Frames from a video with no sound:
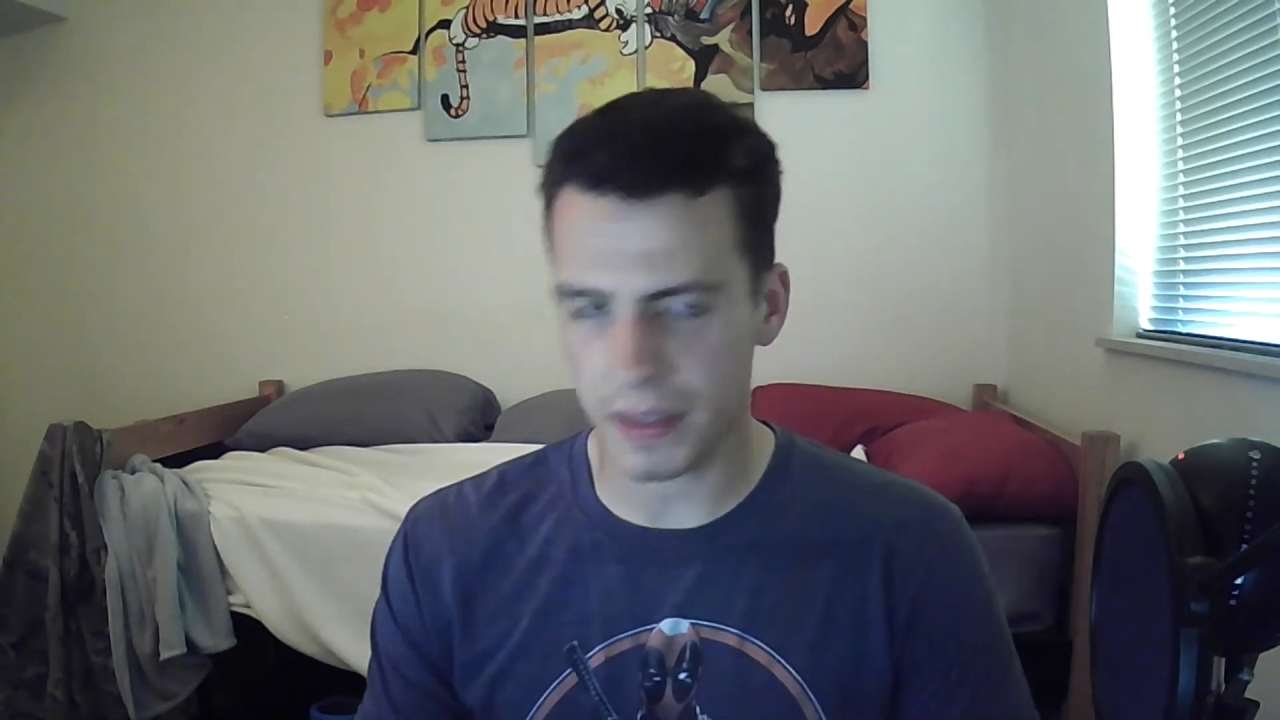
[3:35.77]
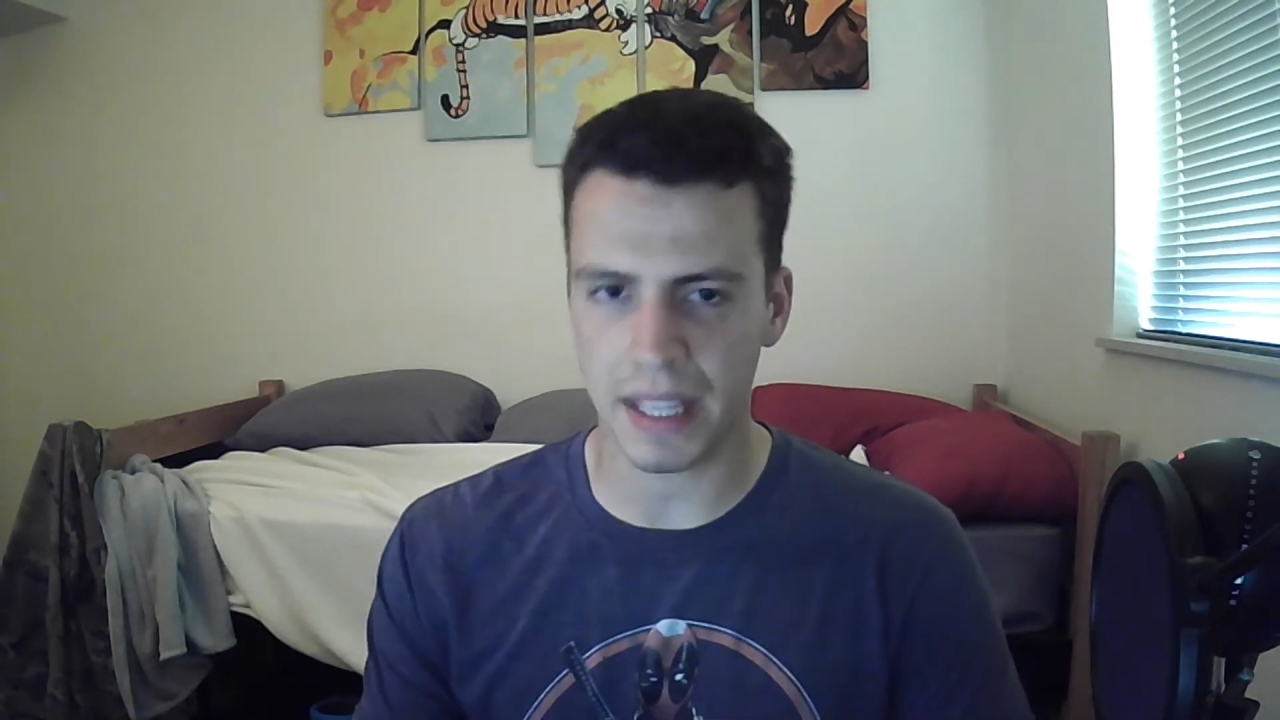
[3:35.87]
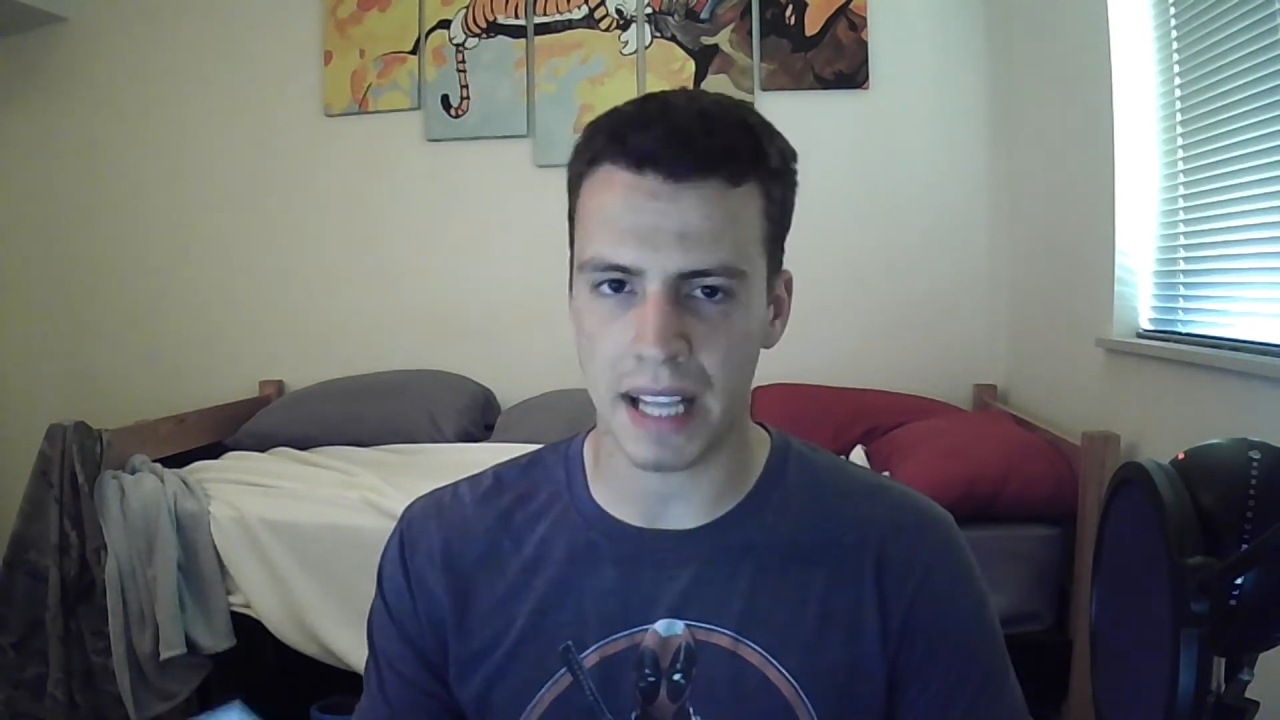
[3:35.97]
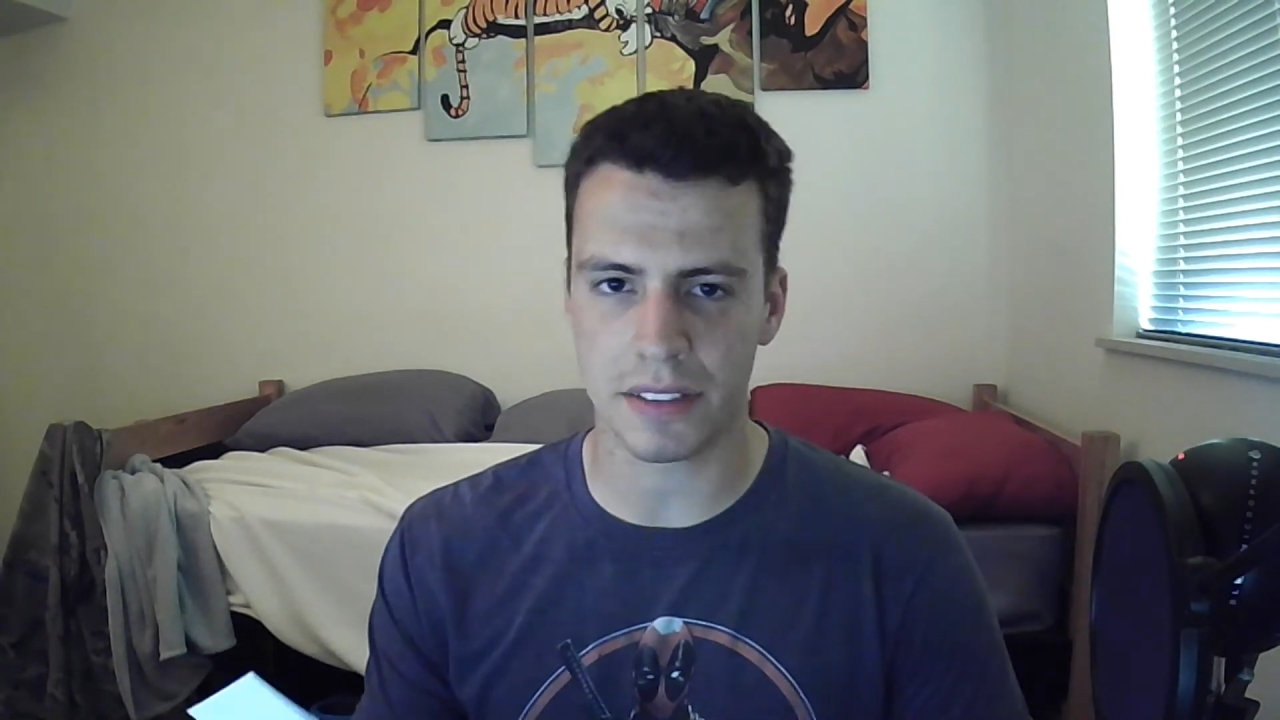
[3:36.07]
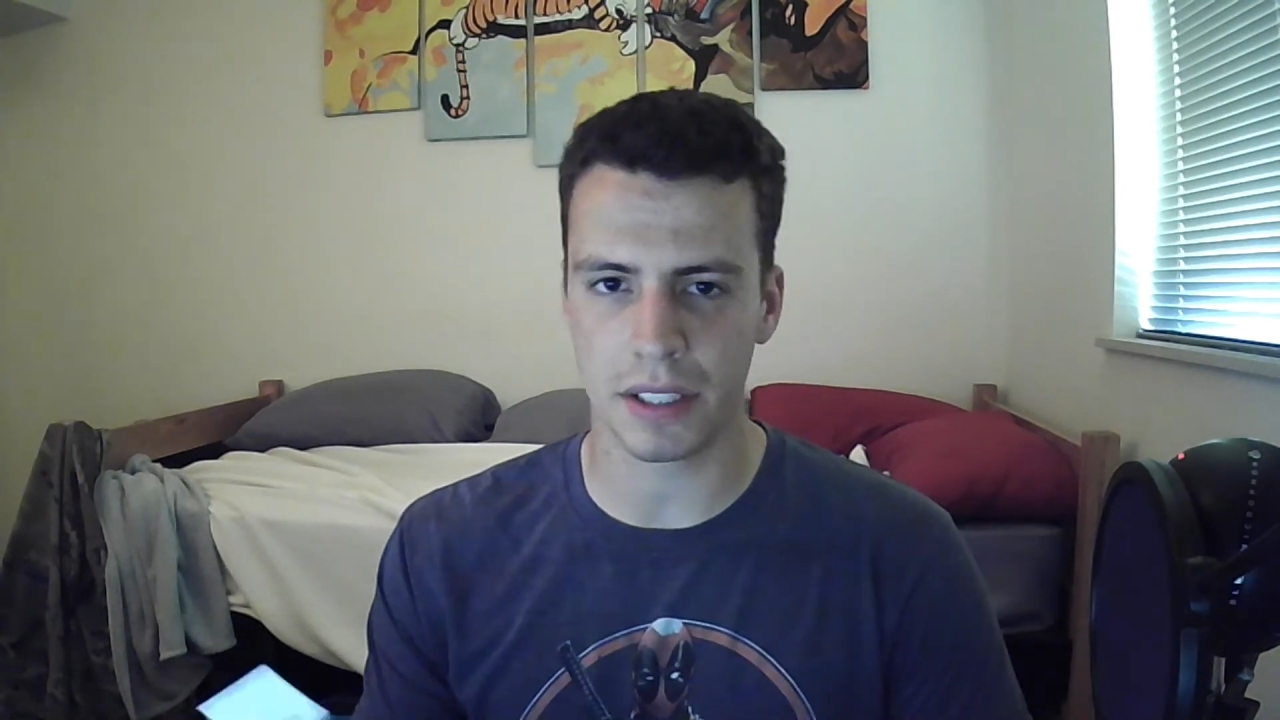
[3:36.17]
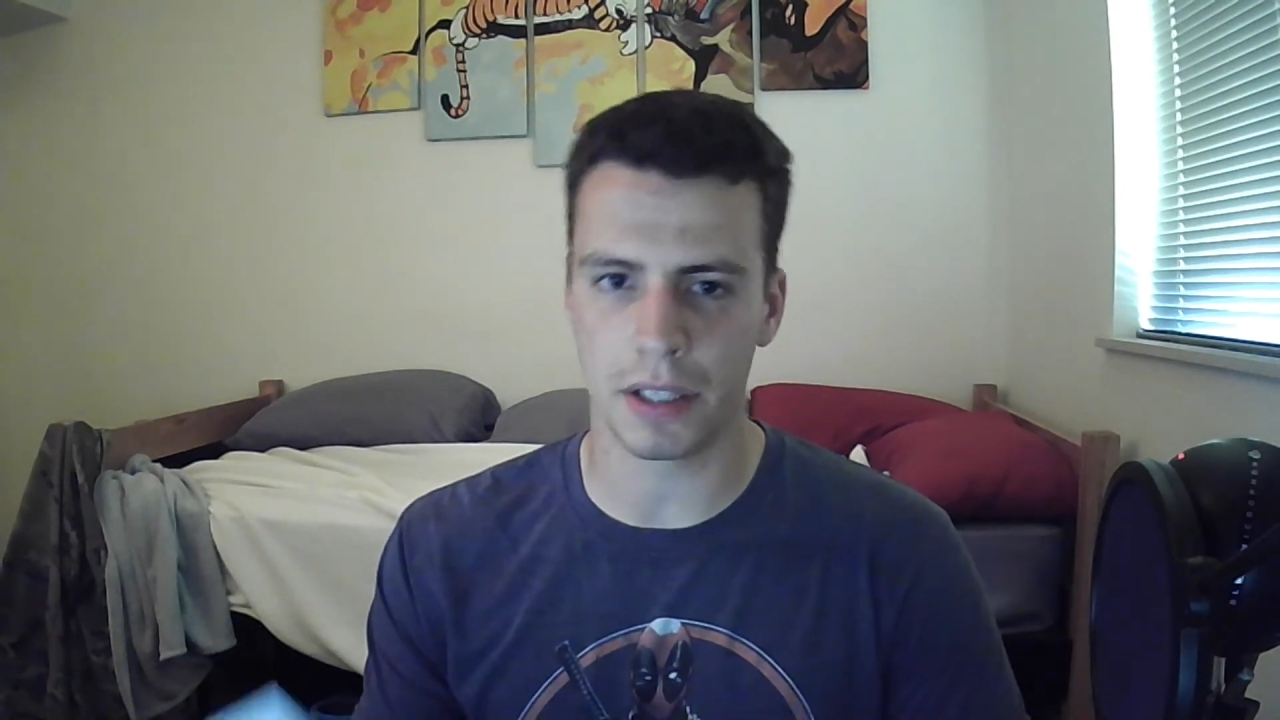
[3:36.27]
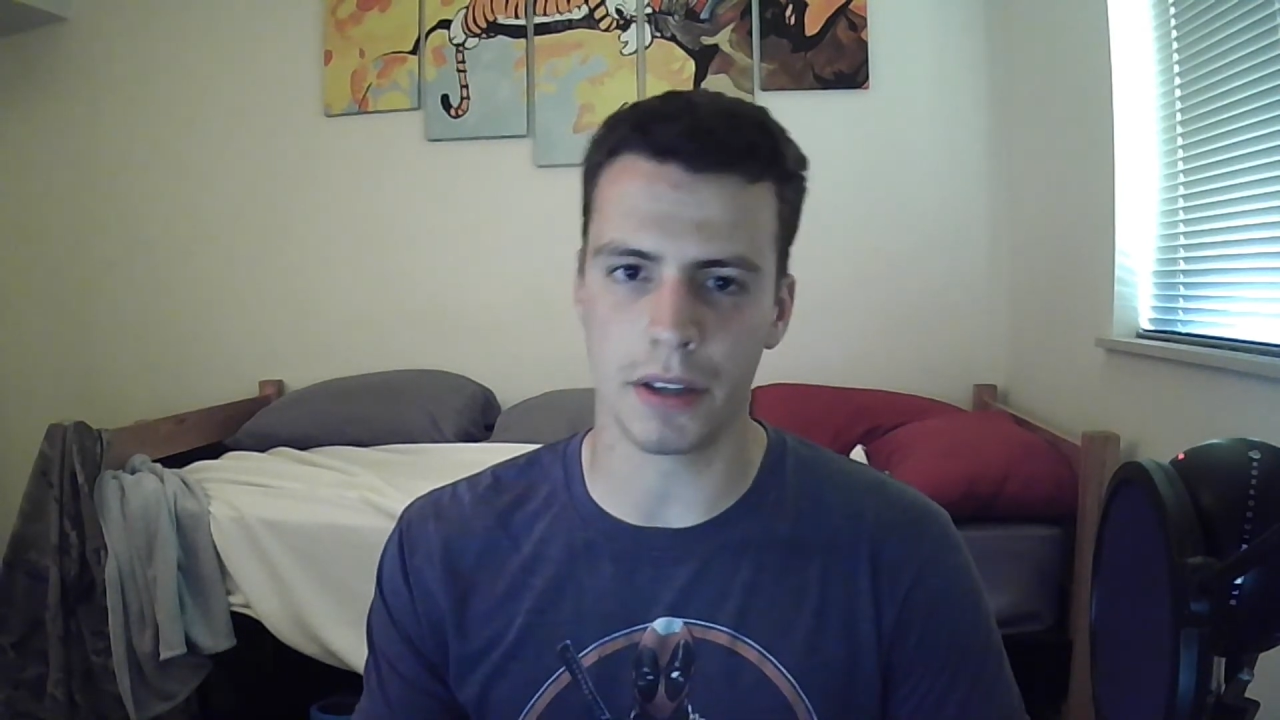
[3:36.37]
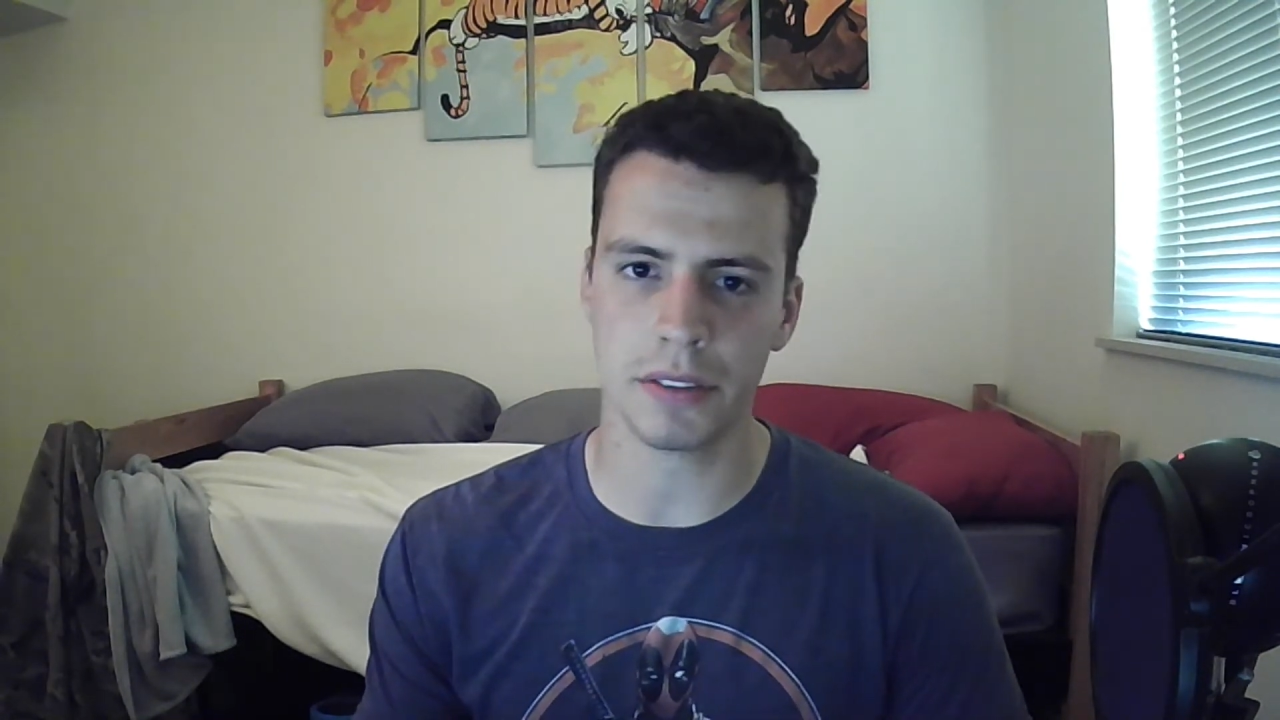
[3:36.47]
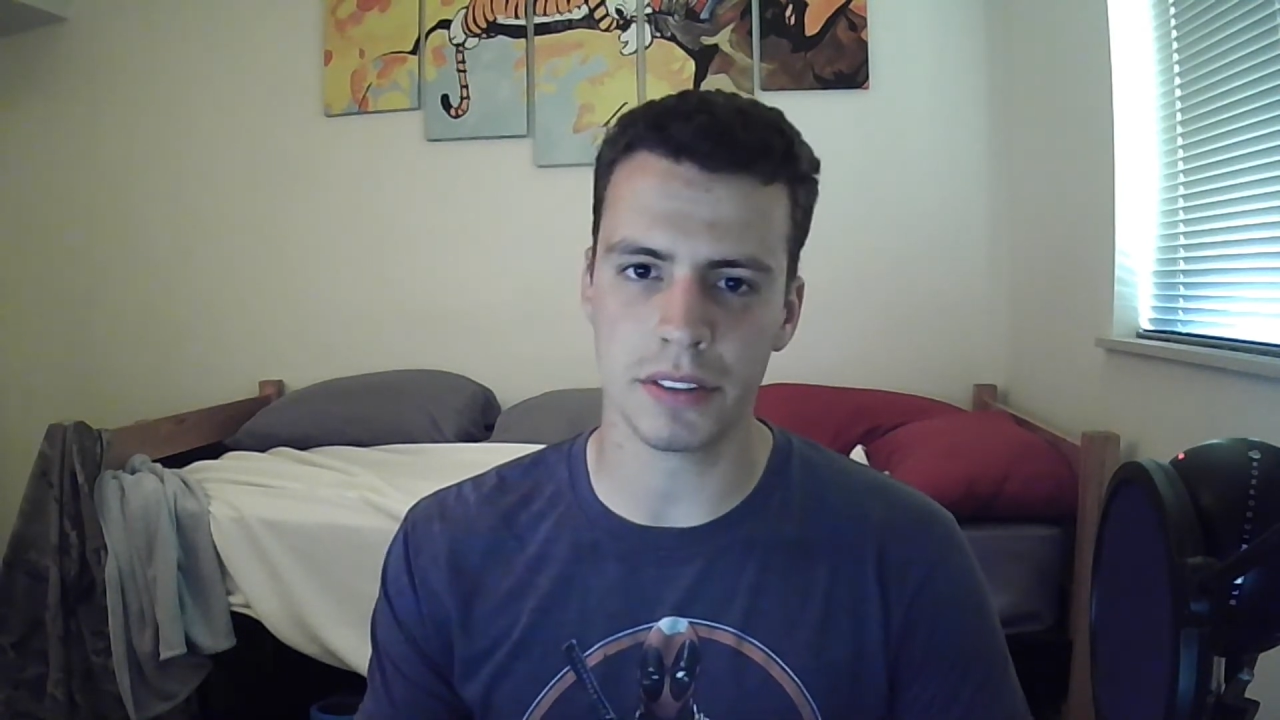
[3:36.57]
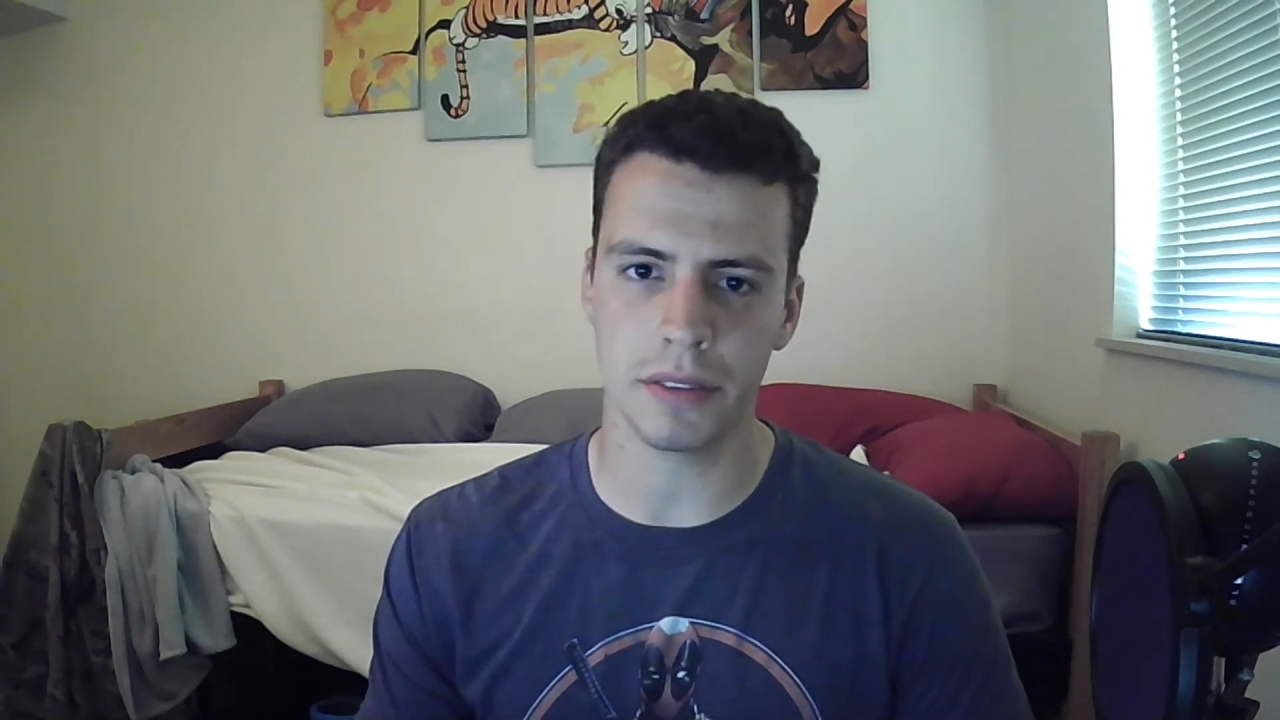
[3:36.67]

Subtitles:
the curse